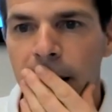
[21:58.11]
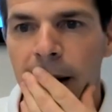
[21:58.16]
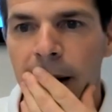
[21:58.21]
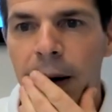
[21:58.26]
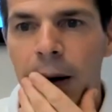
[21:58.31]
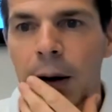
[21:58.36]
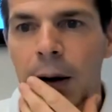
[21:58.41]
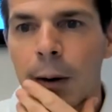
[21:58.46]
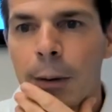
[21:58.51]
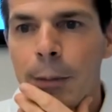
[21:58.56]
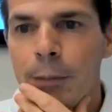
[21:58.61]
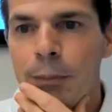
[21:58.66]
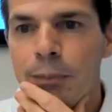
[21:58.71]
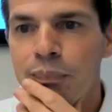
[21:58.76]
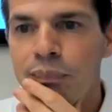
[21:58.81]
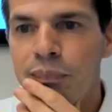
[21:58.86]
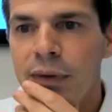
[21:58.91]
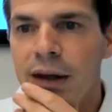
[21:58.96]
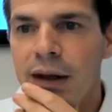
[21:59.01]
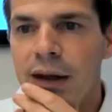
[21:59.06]

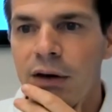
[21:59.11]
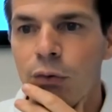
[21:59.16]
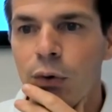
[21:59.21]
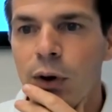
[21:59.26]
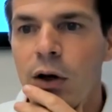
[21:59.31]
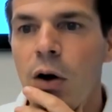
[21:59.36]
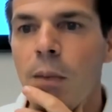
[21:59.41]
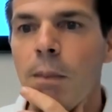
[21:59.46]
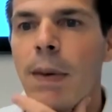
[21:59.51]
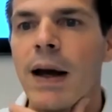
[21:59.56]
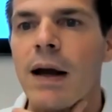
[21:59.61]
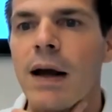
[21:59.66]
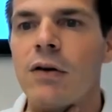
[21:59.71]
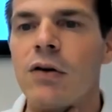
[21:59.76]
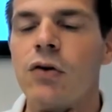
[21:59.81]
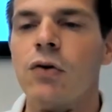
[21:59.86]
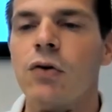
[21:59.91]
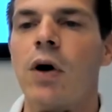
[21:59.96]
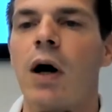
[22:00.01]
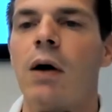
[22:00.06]
If we come back
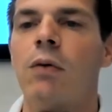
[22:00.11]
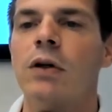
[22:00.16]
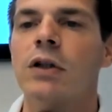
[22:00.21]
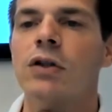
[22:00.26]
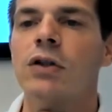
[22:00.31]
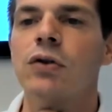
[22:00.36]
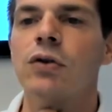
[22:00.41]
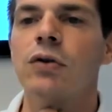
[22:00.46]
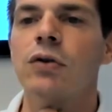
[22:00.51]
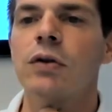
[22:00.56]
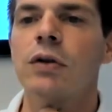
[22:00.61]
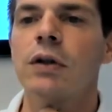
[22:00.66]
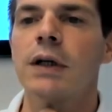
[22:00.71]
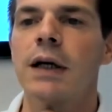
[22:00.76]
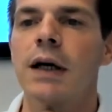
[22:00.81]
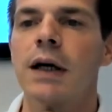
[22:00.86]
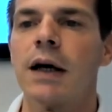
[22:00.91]
to our tool,